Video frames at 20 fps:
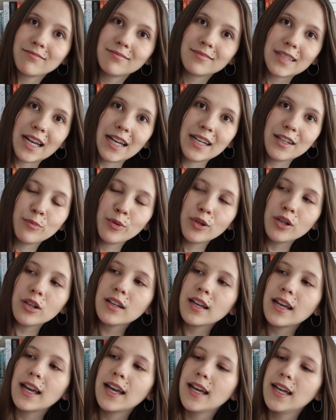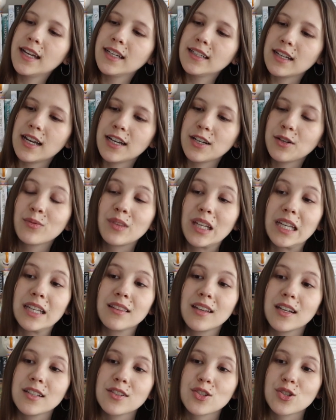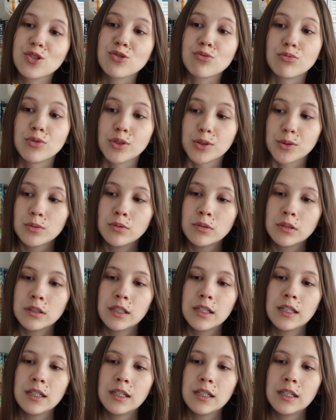kind of book, and I don't think that's true.